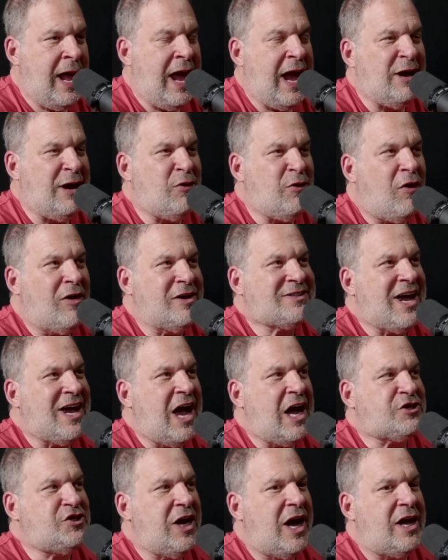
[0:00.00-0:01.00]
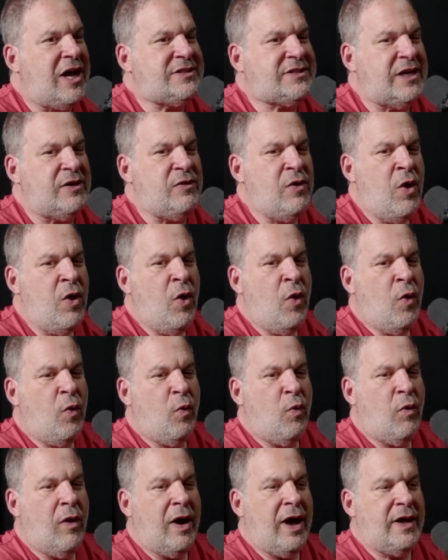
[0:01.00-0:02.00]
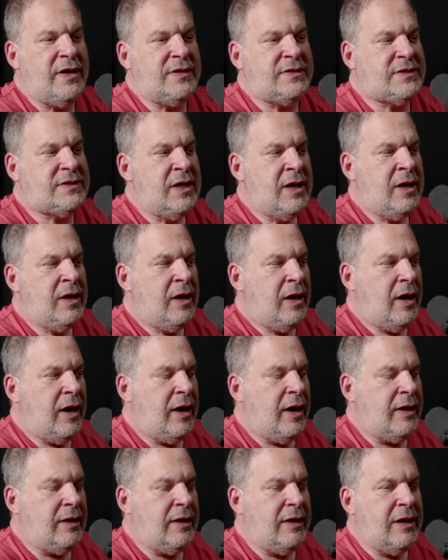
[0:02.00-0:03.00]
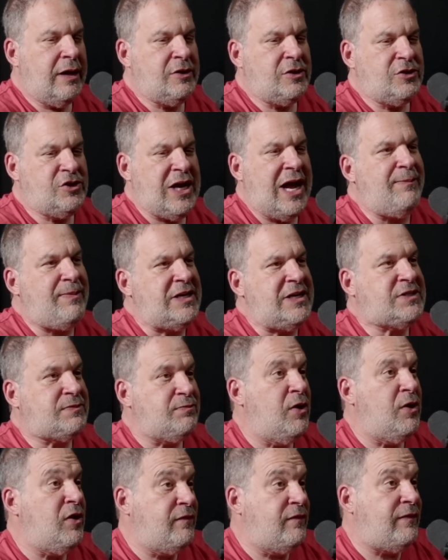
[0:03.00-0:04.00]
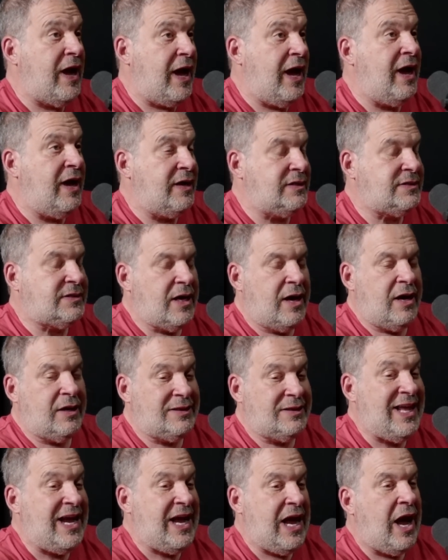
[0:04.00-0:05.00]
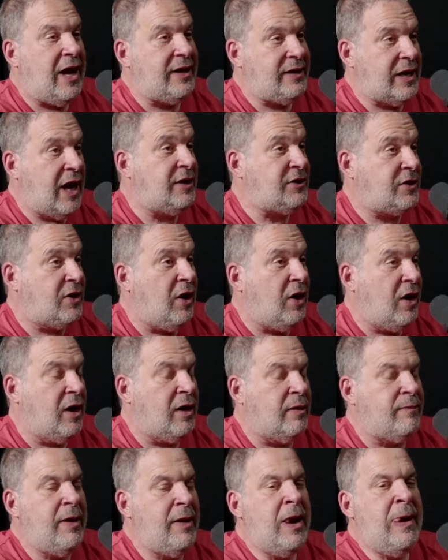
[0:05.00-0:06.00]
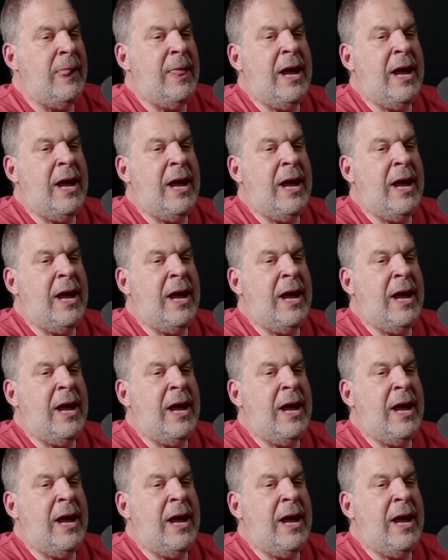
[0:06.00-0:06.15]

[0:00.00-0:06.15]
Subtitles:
And Horsecock Johnson was J.B. Smoove as Leon on Curb.